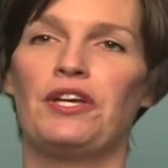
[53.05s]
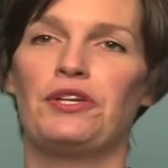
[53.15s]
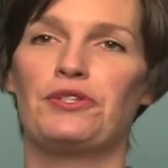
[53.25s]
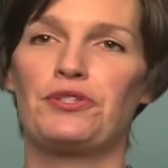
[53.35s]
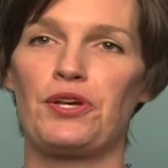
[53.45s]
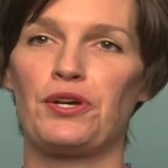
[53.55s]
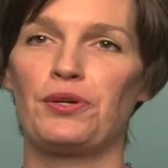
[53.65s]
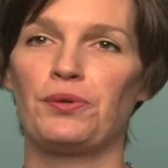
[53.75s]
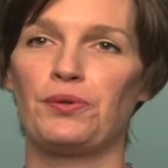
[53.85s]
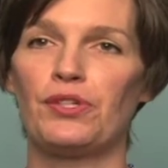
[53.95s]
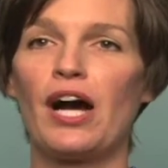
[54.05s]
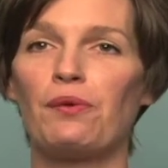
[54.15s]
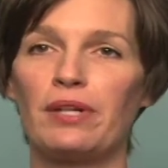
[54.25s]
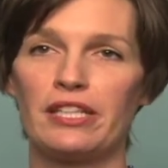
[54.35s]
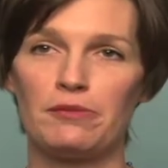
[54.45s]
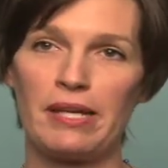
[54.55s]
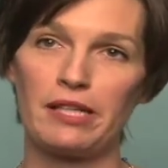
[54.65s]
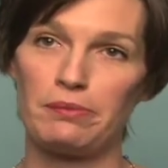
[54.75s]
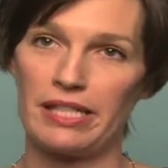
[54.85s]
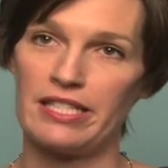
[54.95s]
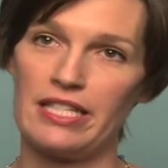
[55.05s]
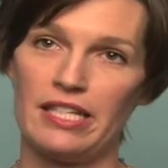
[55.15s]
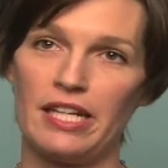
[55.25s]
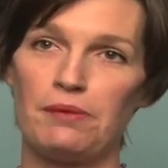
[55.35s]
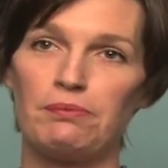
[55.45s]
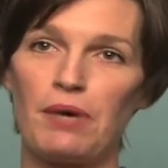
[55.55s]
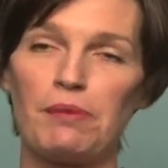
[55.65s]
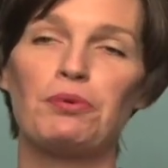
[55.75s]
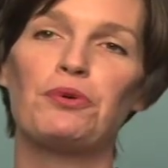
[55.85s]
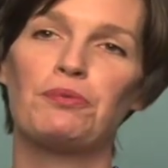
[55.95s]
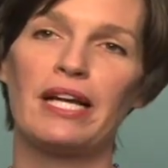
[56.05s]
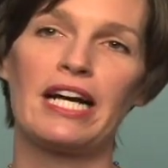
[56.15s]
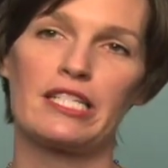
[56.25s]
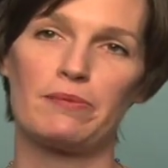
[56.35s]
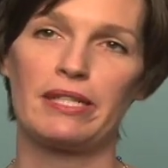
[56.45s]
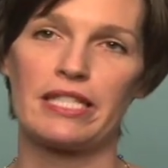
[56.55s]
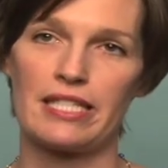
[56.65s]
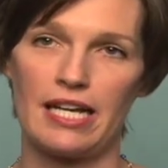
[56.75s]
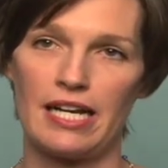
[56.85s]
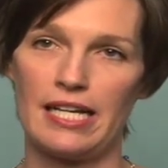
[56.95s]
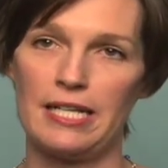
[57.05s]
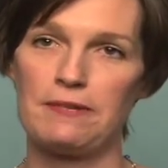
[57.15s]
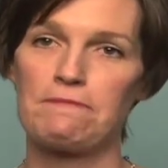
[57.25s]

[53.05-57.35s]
So, not wanting to make a big scene, I pulled my husband aside